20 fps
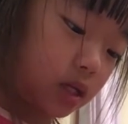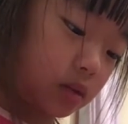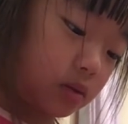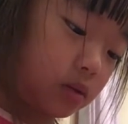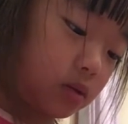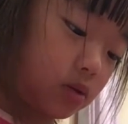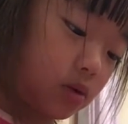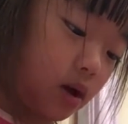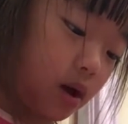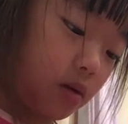
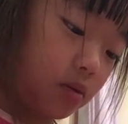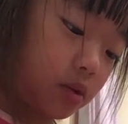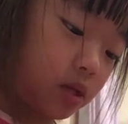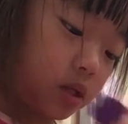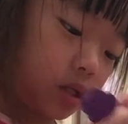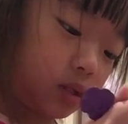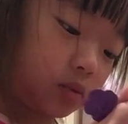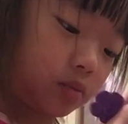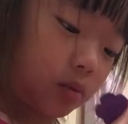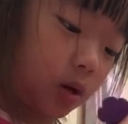If you have
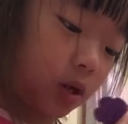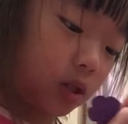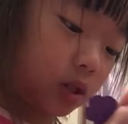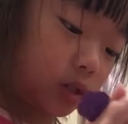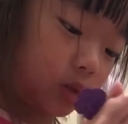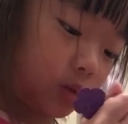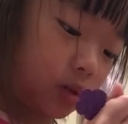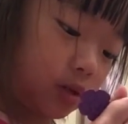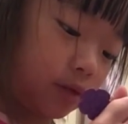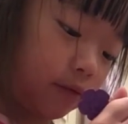any
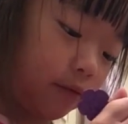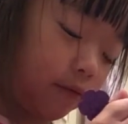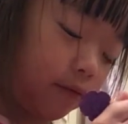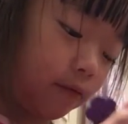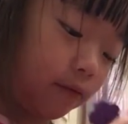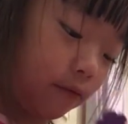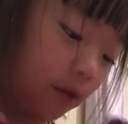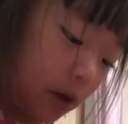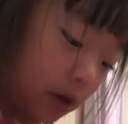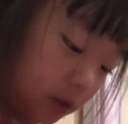spots with
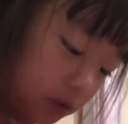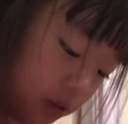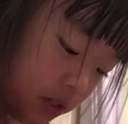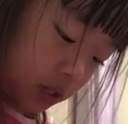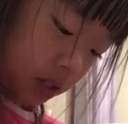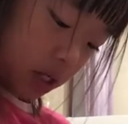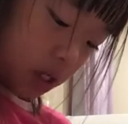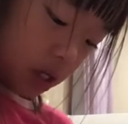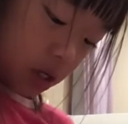felt,